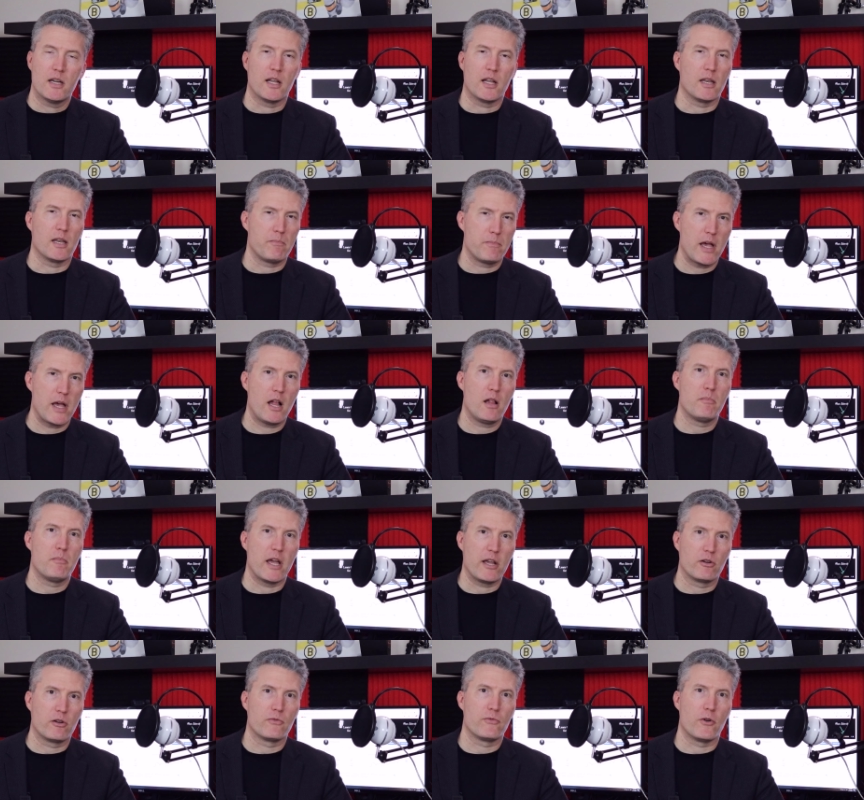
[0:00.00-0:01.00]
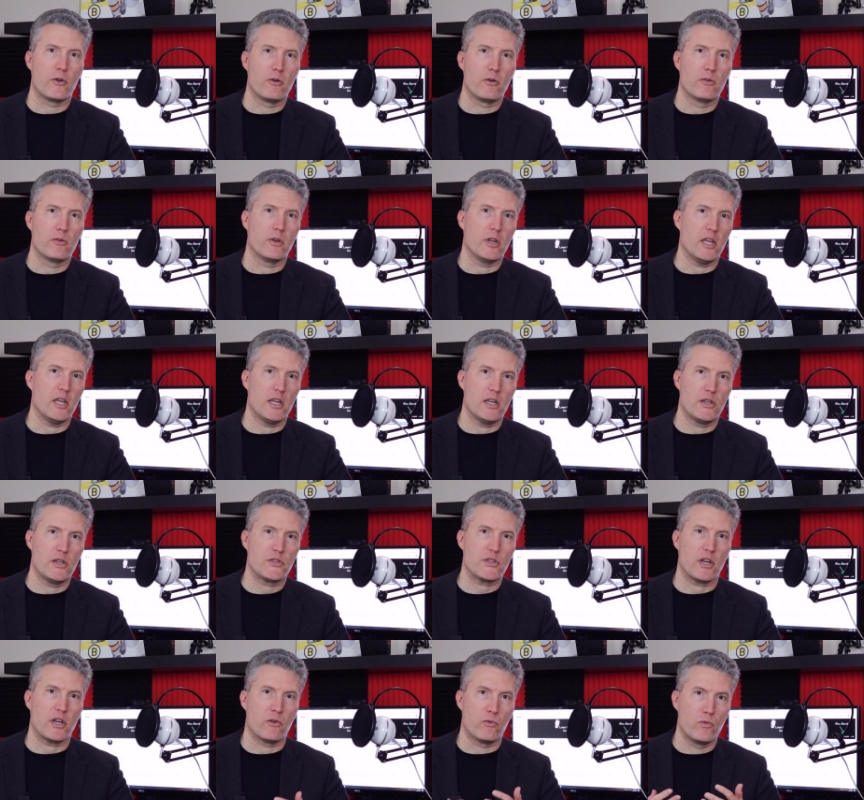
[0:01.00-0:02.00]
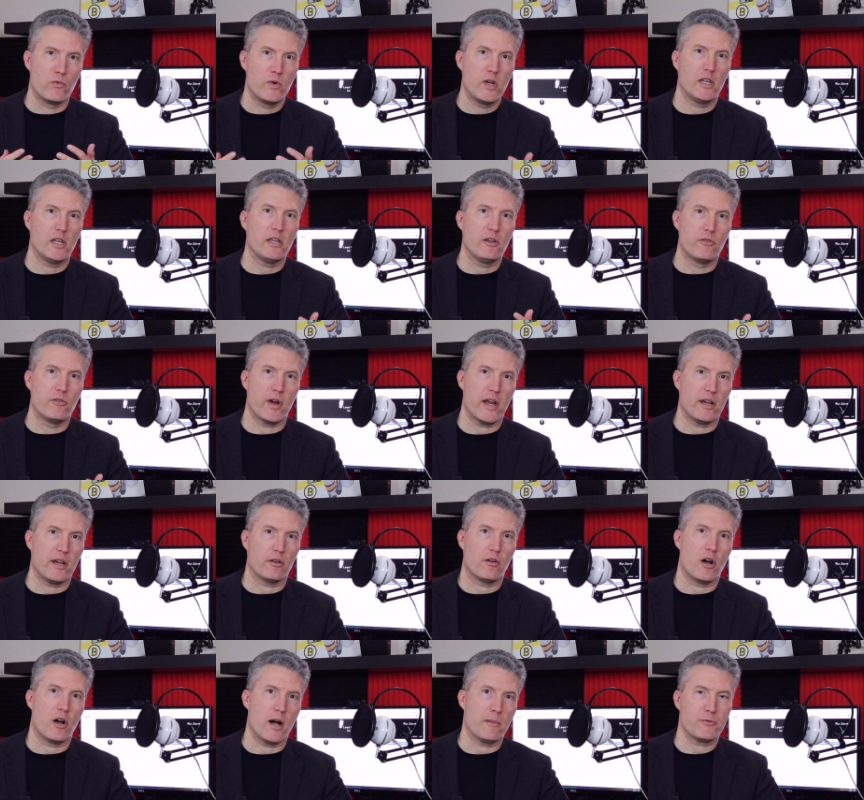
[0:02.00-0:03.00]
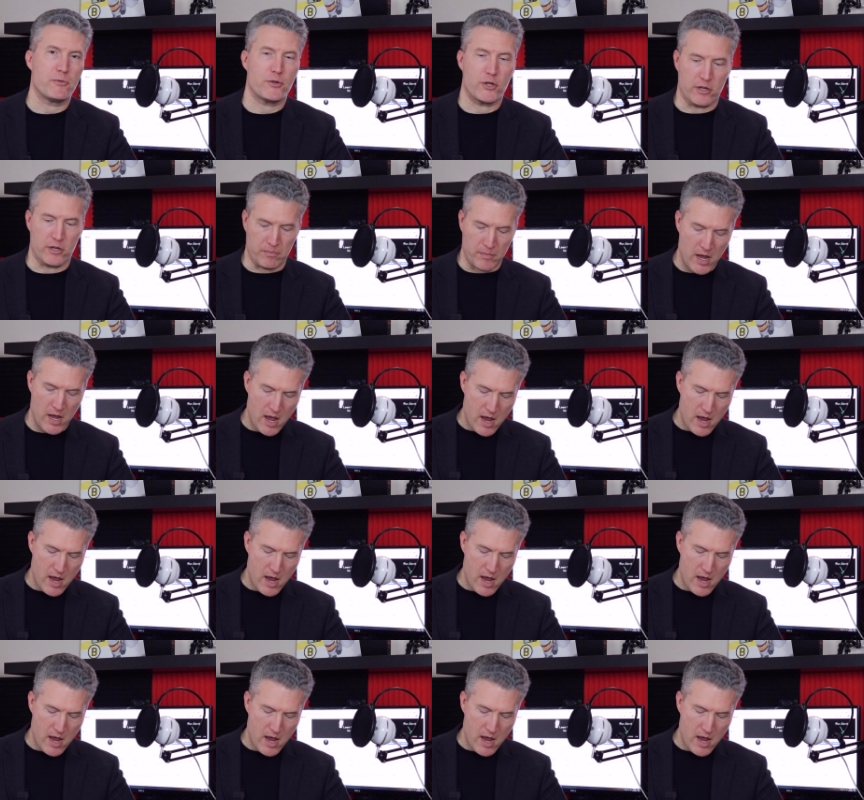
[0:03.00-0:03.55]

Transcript: a lapel microphone is a really great option.